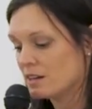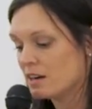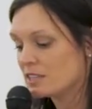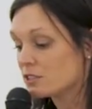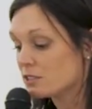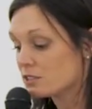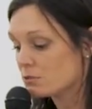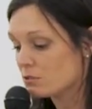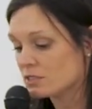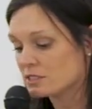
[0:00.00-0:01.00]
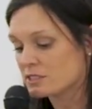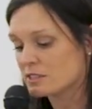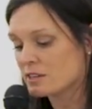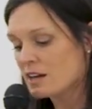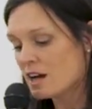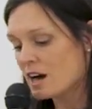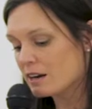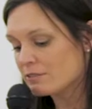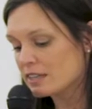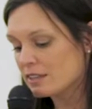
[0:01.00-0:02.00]
I turned towards her. I
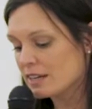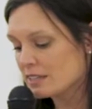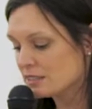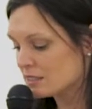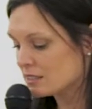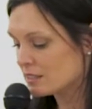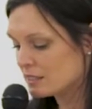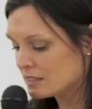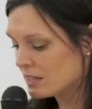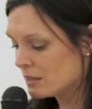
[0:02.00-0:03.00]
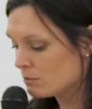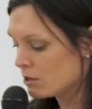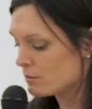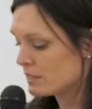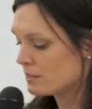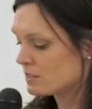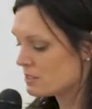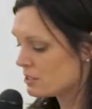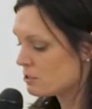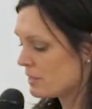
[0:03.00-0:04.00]
realized in that moment the
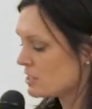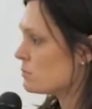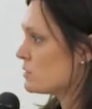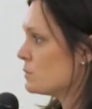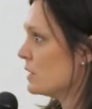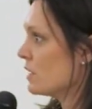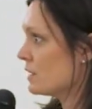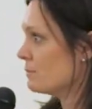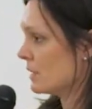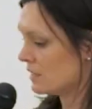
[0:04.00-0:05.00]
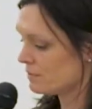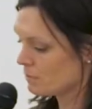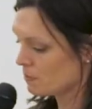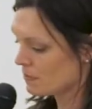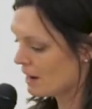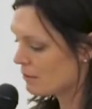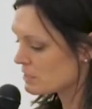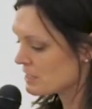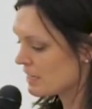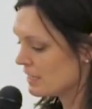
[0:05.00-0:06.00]
situation was beyond me. I
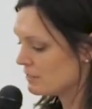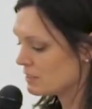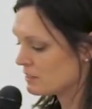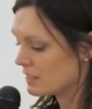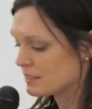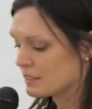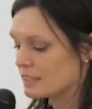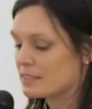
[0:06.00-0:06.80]
was naive to think that a